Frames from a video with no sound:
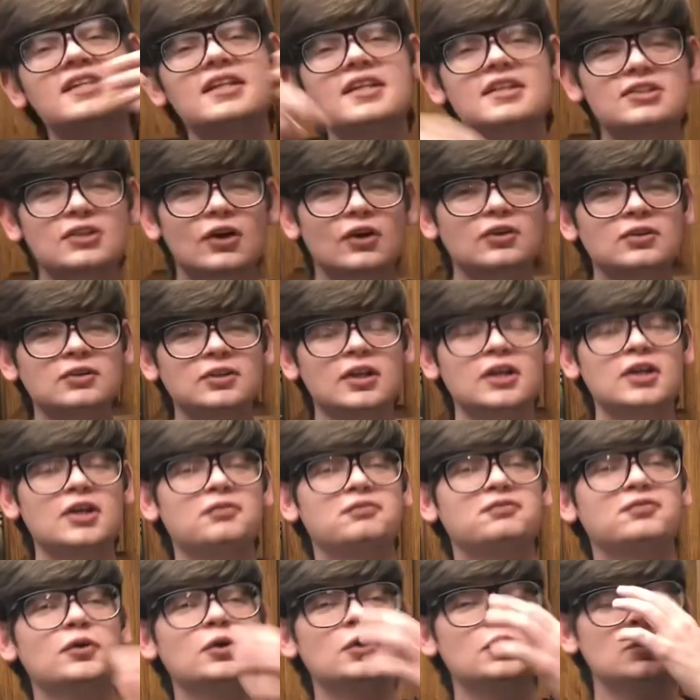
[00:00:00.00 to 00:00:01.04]
turned into
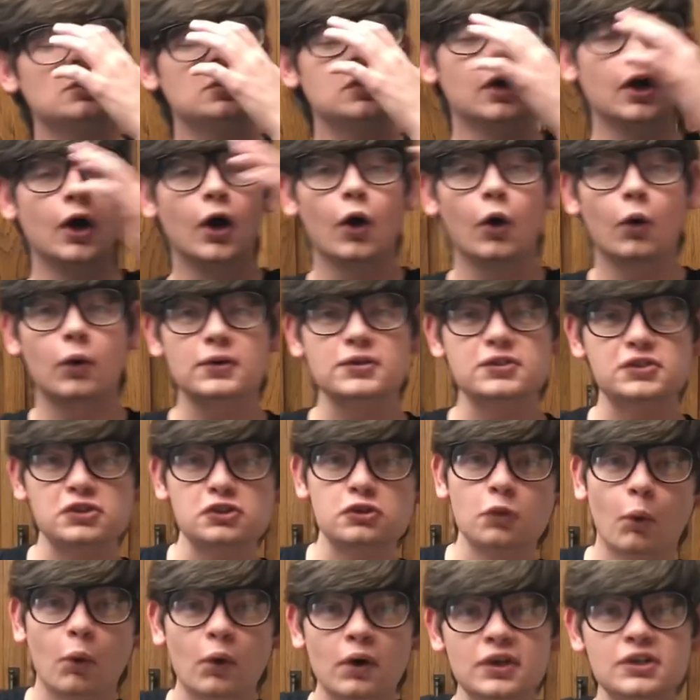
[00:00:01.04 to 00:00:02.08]
food, or
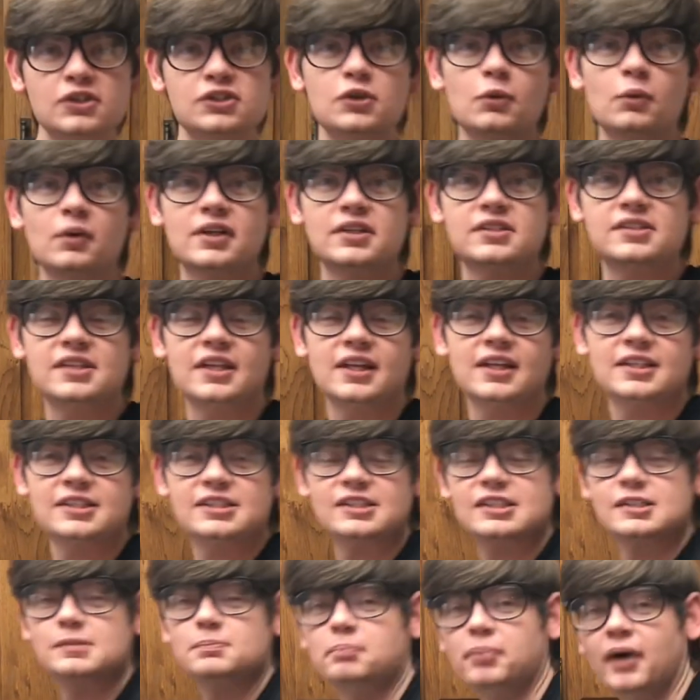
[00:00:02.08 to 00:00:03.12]
stories you want to see
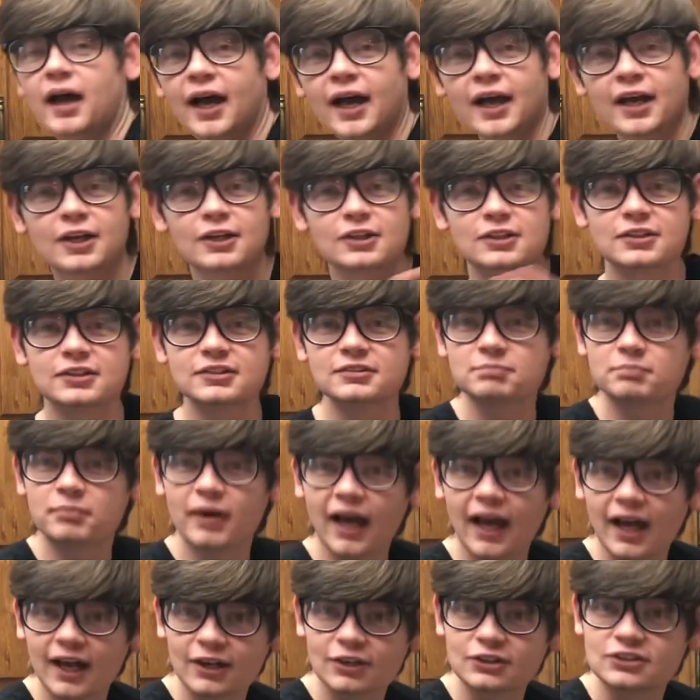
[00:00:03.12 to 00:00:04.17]
inspired
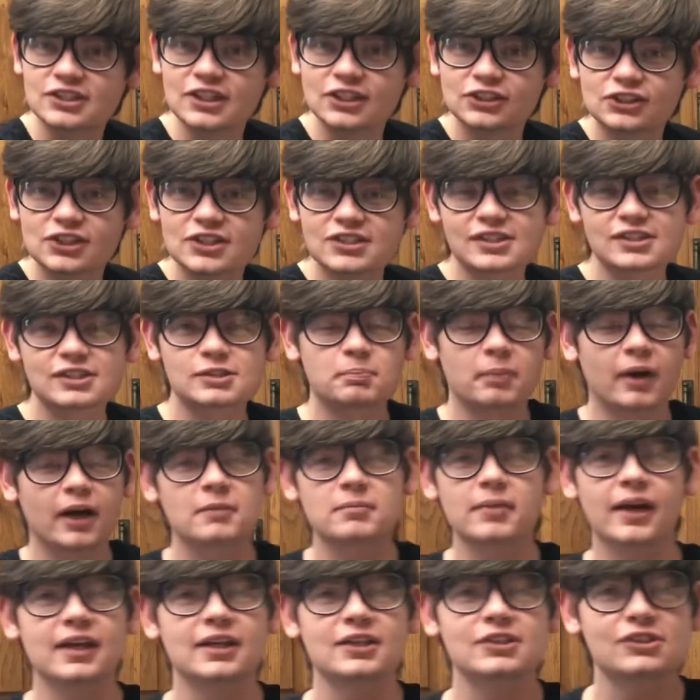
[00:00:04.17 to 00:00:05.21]
by, or dishes inspired
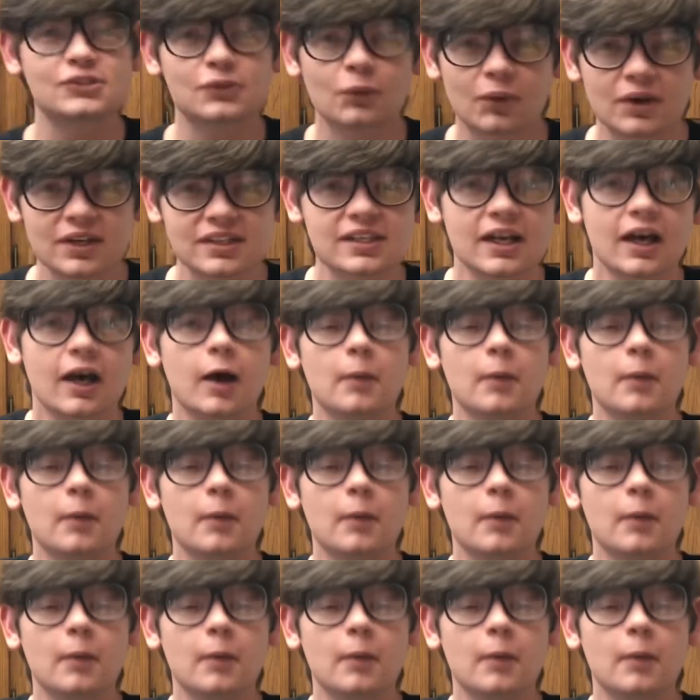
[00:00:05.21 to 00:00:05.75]
by any stories,